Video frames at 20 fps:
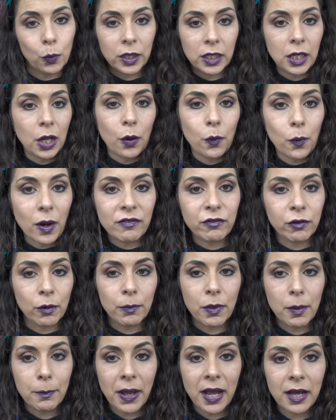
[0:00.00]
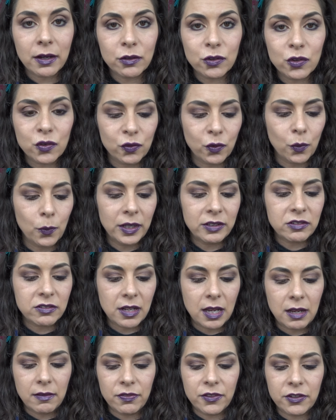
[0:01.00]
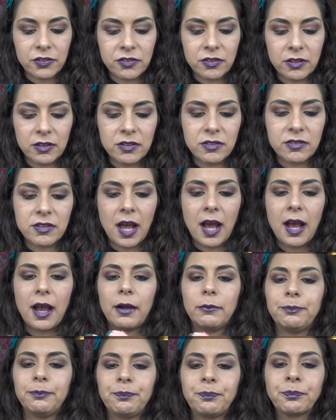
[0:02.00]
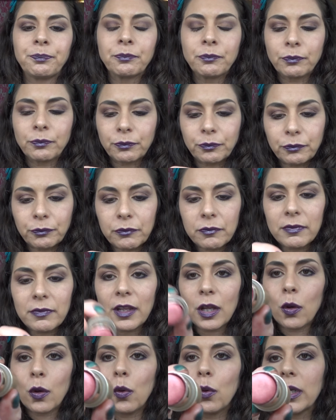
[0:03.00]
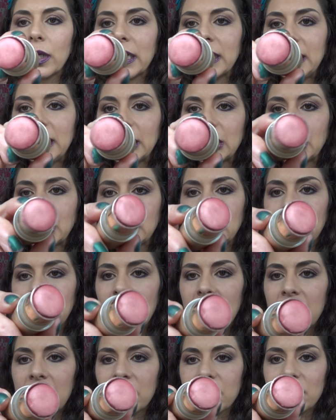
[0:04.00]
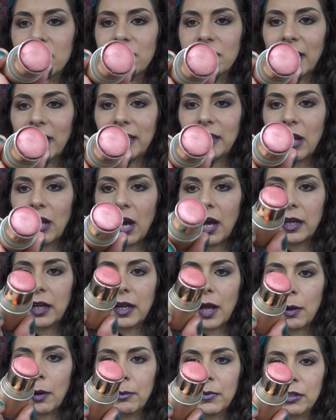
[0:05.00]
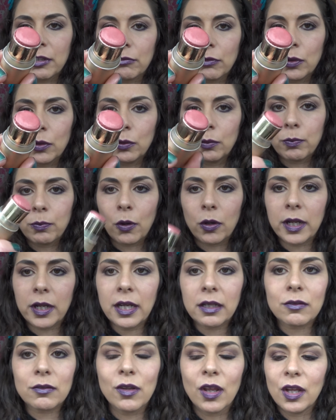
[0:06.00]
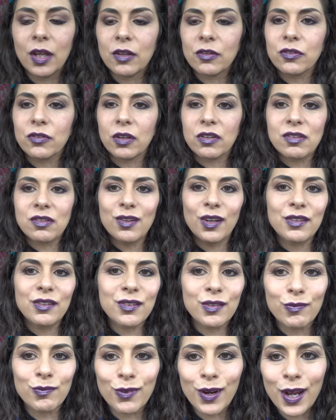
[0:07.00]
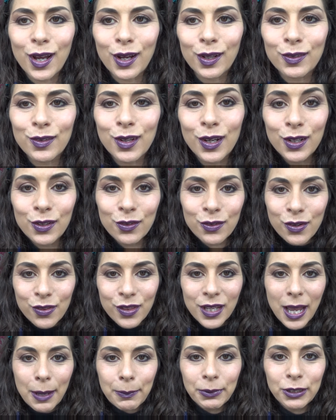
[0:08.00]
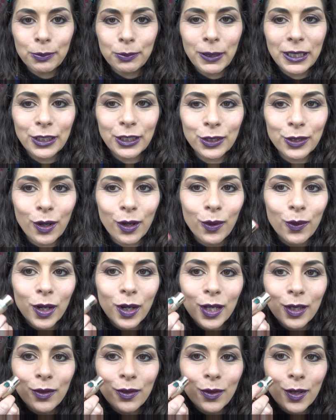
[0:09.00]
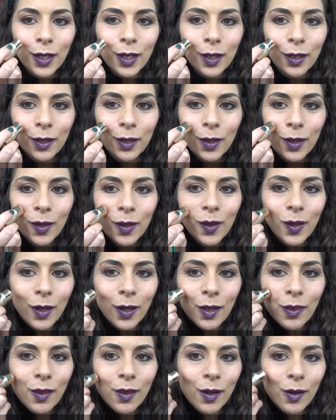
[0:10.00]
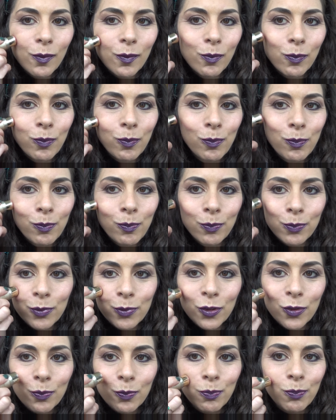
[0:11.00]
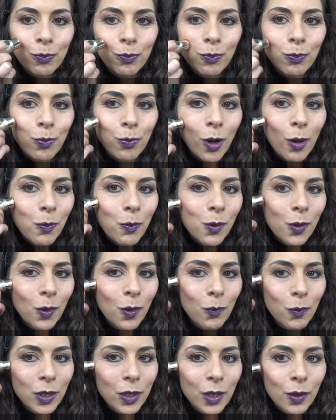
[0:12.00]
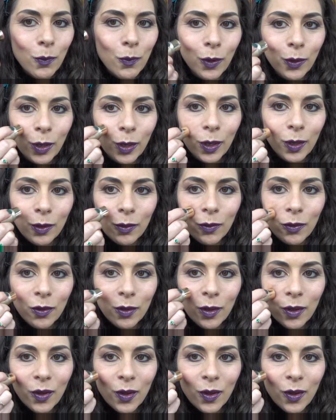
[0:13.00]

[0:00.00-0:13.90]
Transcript: we'd go away from the powders for once, and this is called Connection. It's a Jane Iredale mineral product, so it's nice and round. Do the Cabbage Patch style, and you can either just pop it on where you want it,